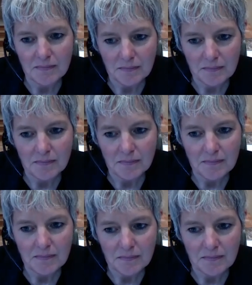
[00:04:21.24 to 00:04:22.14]

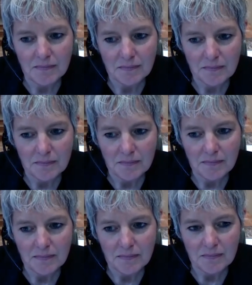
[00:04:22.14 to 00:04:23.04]

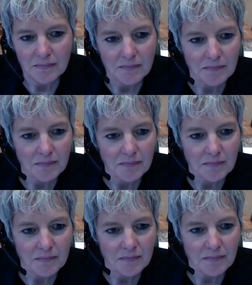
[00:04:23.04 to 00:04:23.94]

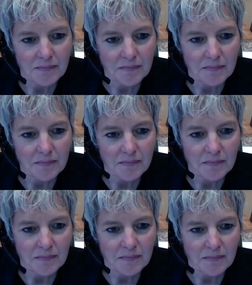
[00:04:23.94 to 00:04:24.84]

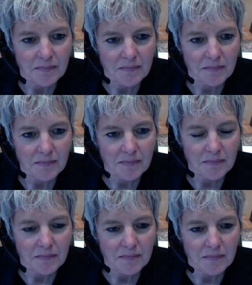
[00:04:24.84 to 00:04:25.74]

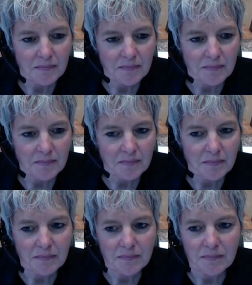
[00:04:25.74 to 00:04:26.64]

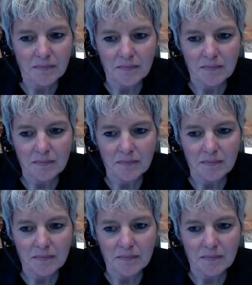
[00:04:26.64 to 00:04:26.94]
(silent)